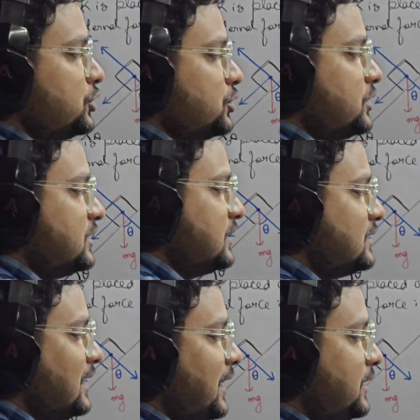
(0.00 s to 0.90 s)
So this
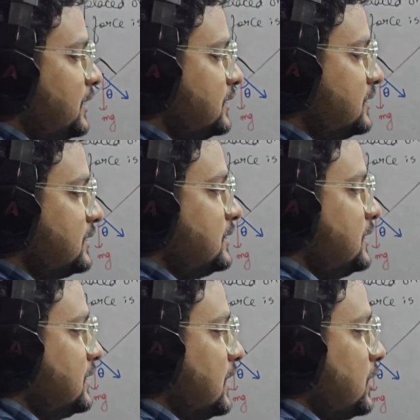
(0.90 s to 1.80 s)
is 90, this is
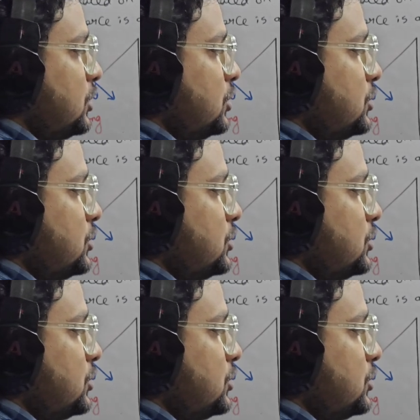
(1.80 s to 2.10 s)
theta,